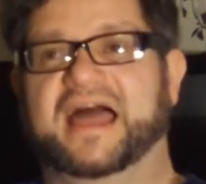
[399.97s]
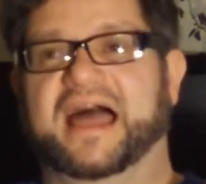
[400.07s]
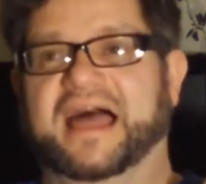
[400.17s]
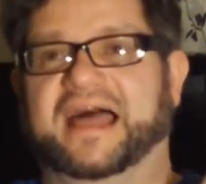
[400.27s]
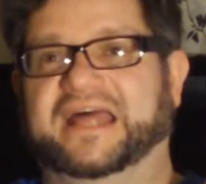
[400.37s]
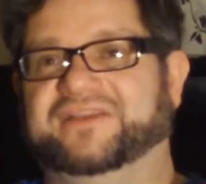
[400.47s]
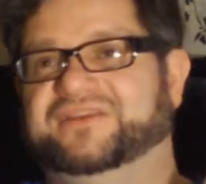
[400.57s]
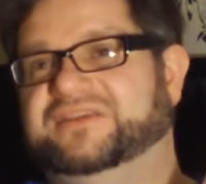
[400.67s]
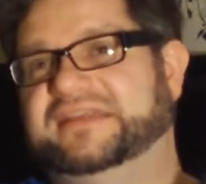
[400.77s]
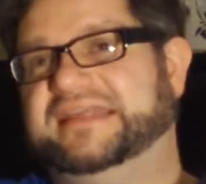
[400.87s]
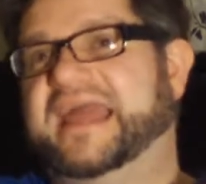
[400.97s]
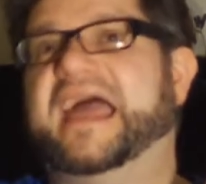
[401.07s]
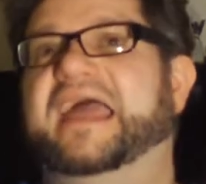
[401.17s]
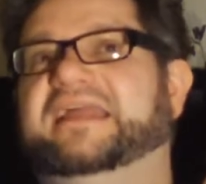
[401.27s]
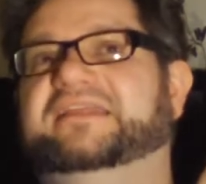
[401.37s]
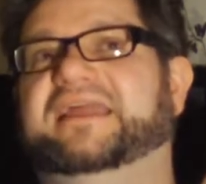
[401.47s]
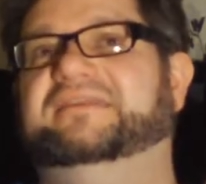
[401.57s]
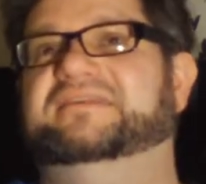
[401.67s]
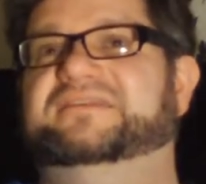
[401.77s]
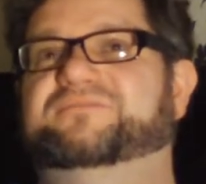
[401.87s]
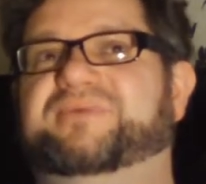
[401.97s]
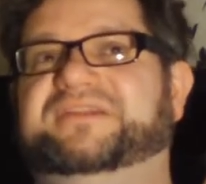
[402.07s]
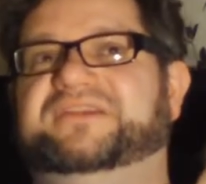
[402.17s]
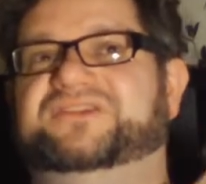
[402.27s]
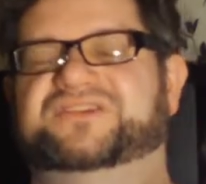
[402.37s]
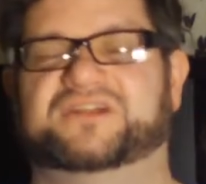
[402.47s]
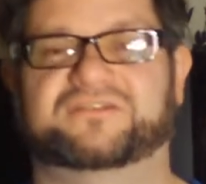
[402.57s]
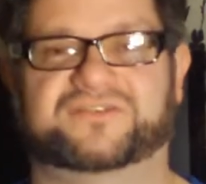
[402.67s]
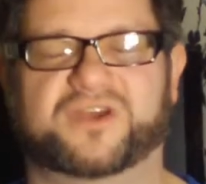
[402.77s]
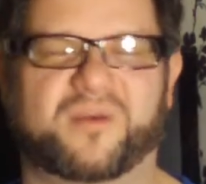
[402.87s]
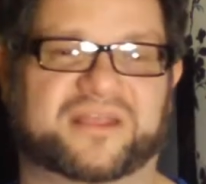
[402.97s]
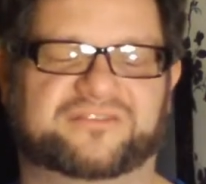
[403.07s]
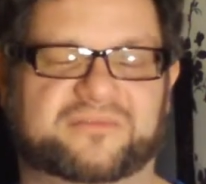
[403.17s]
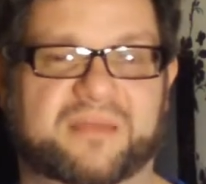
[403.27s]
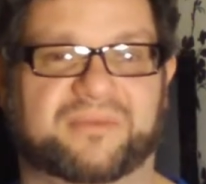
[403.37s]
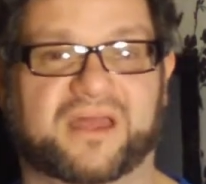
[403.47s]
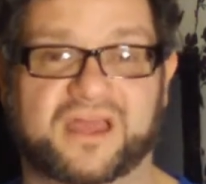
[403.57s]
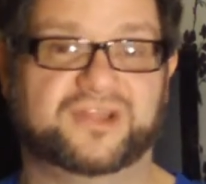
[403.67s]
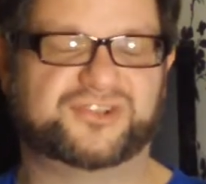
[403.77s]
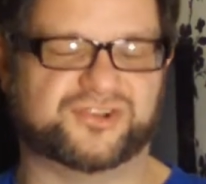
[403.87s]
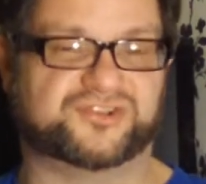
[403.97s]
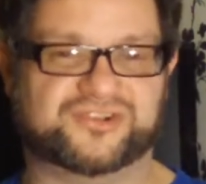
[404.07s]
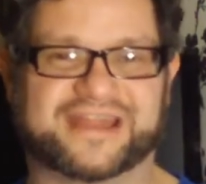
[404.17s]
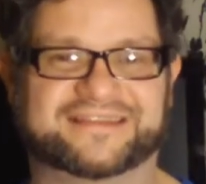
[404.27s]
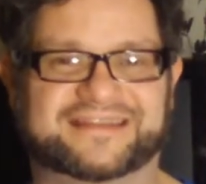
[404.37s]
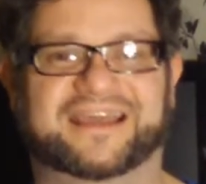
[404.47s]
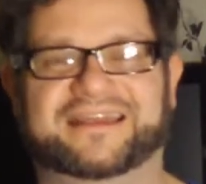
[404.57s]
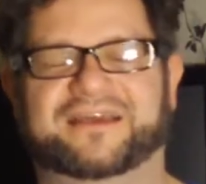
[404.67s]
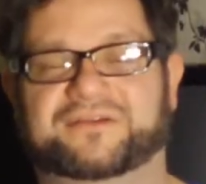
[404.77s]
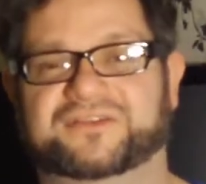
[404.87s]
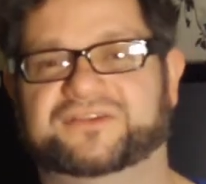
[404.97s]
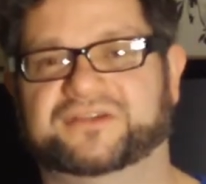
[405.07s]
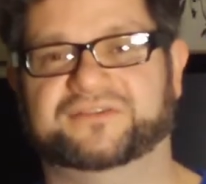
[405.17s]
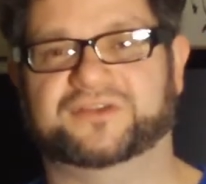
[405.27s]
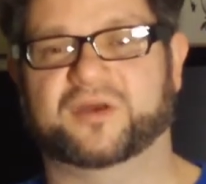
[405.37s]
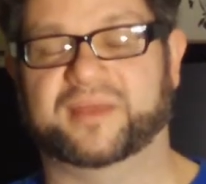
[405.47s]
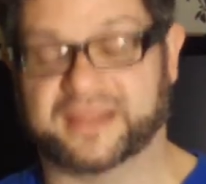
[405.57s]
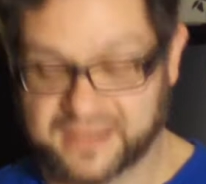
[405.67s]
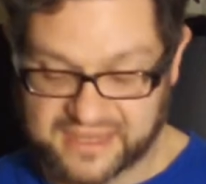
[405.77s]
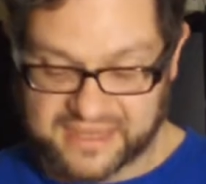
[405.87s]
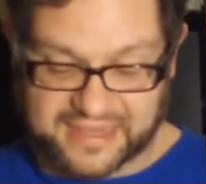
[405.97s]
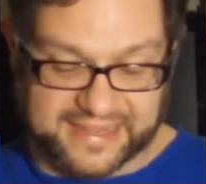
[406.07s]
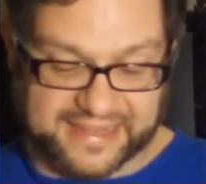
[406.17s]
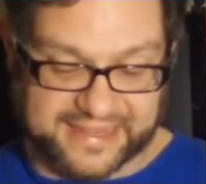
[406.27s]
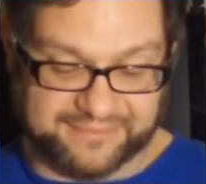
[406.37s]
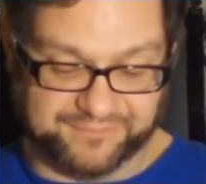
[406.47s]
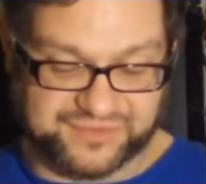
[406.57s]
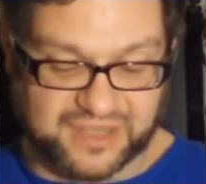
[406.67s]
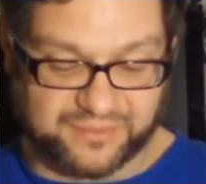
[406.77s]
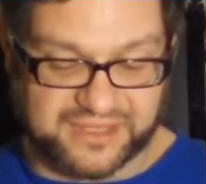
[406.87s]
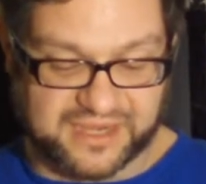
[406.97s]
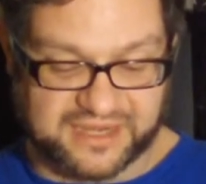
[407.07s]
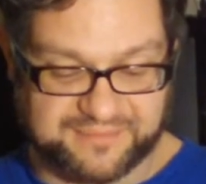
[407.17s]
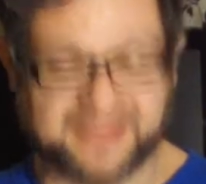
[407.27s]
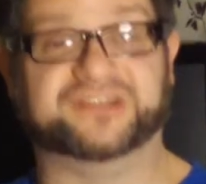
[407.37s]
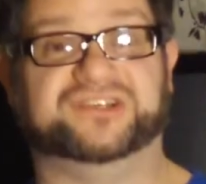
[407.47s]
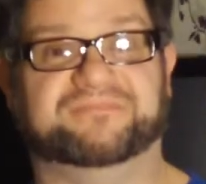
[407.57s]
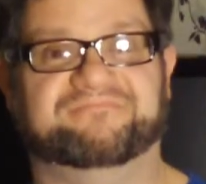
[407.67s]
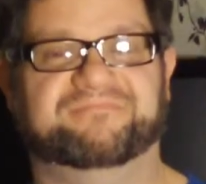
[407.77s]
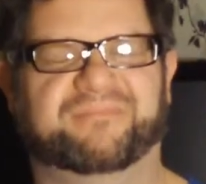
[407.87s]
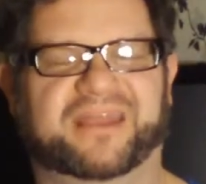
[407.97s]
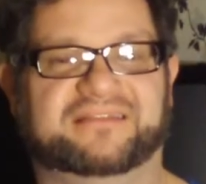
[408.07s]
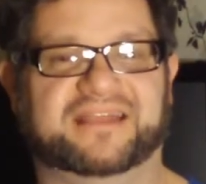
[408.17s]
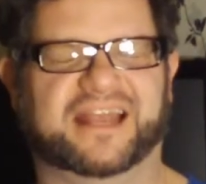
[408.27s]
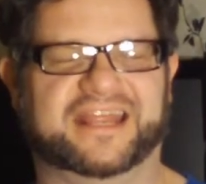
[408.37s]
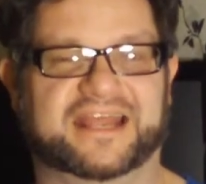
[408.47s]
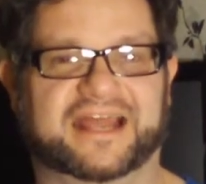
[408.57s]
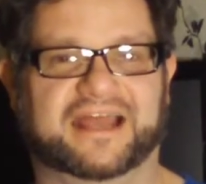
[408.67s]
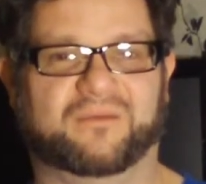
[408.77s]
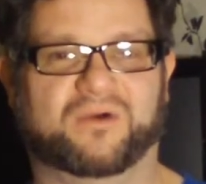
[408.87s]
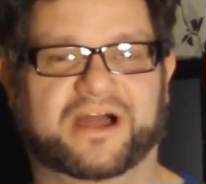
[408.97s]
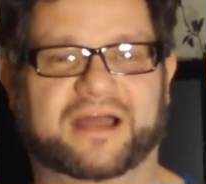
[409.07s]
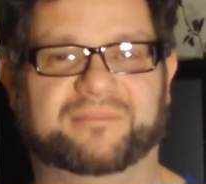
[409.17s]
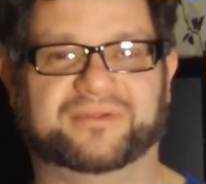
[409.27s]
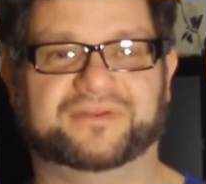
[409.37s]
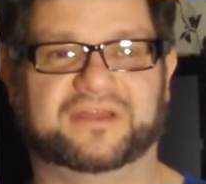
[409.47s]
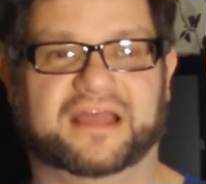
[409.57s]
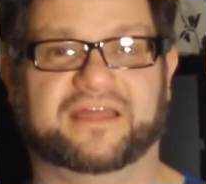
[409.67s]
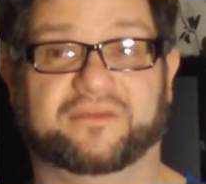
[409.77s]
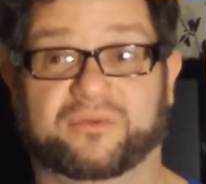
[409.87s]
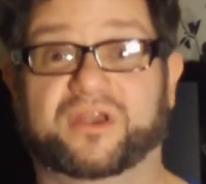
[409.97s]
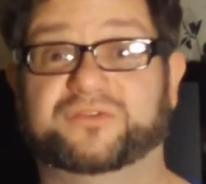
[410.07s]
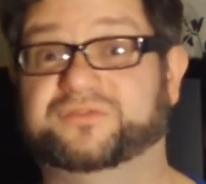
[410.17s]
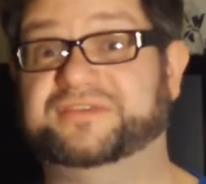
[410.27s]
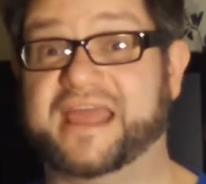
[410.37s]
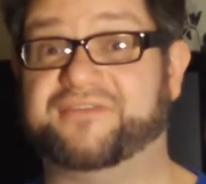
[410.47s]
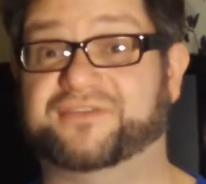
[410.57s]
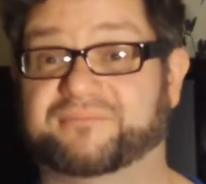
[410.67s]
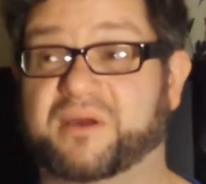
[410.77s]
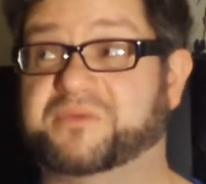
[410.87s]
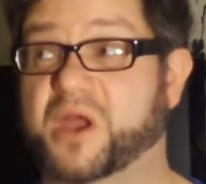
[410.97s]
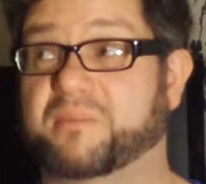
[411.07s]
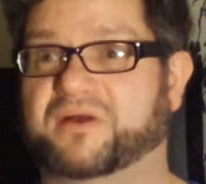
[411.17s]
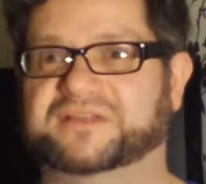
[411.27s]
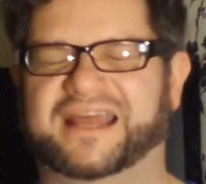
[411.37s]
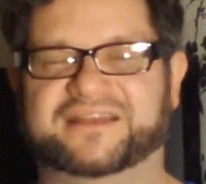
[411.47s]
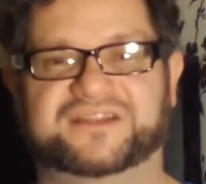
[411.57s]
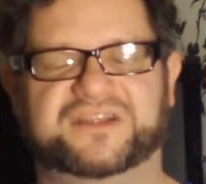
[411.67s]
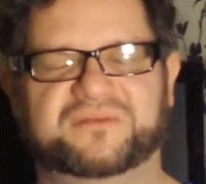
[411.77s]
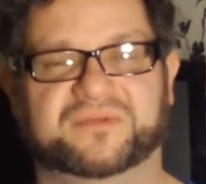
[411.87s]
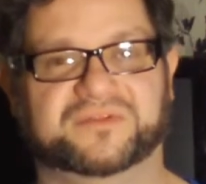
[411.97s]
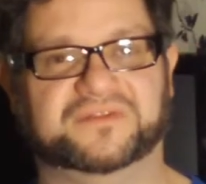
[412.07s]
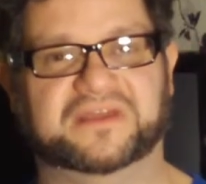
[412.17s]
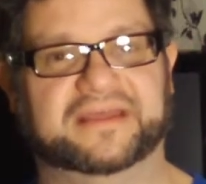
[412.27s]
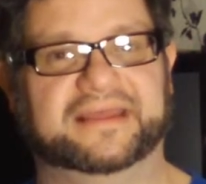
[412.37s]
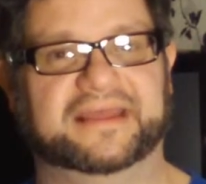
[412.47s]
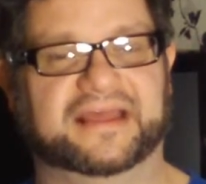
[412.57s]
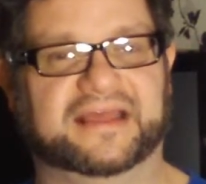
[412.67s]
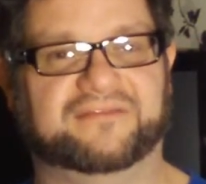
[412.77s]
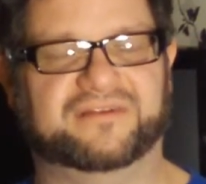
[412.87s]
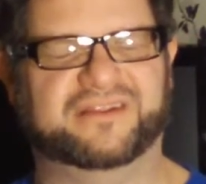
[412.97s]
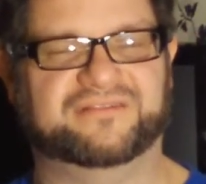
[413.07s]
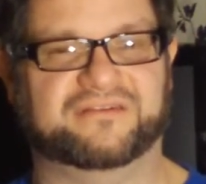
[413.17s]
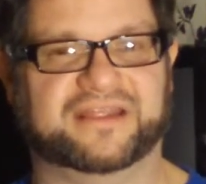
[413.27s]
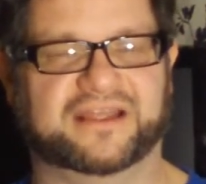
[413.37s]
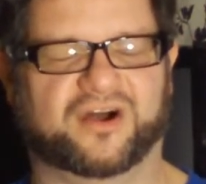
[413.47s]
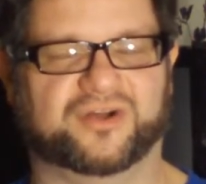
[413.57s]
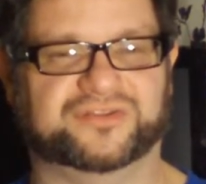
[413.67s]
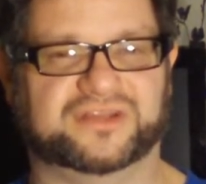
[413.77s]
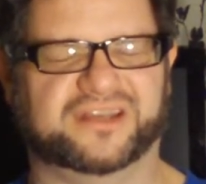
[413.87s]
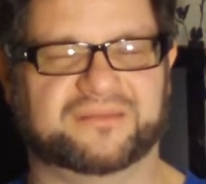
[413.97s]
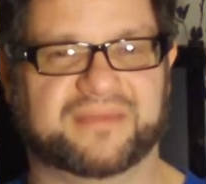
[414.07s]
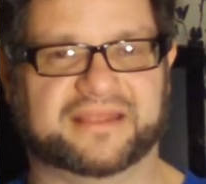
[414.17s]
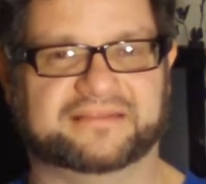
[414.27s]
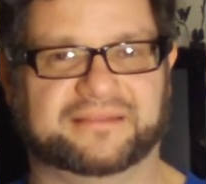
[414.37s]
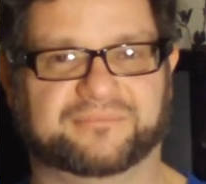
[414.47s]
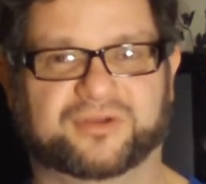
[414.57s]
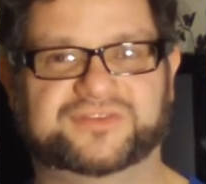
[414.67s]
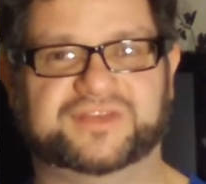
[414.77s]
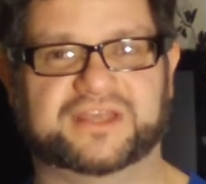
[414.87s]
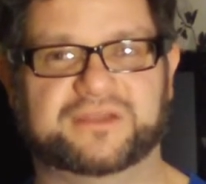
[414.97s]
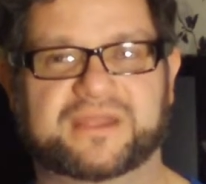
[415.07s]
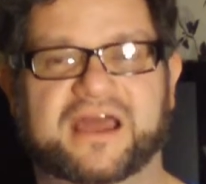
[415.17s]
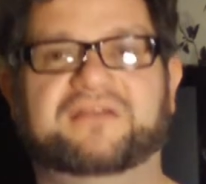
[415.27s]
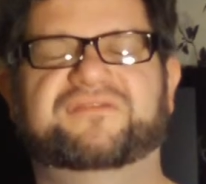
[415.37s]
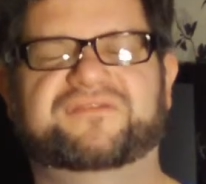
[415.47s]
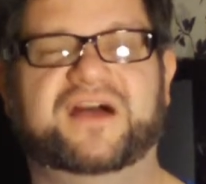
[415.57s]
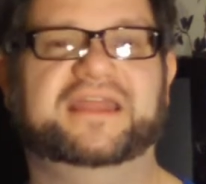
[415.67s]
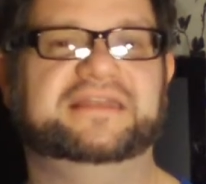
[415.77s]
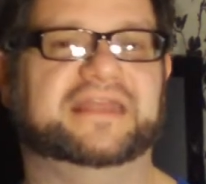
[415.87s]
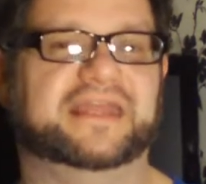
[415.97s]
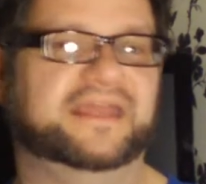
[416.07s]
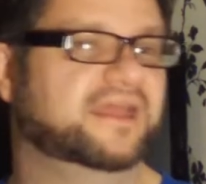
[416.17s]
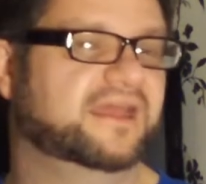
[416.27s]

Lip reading: And yeah, it's British children's comics. Remember, Judge Dredd started out as a children's comic, so you can imagine basically what happened. There were lots of deaths of both Gobots and humans. Very, very odd and amazing. But you can find it.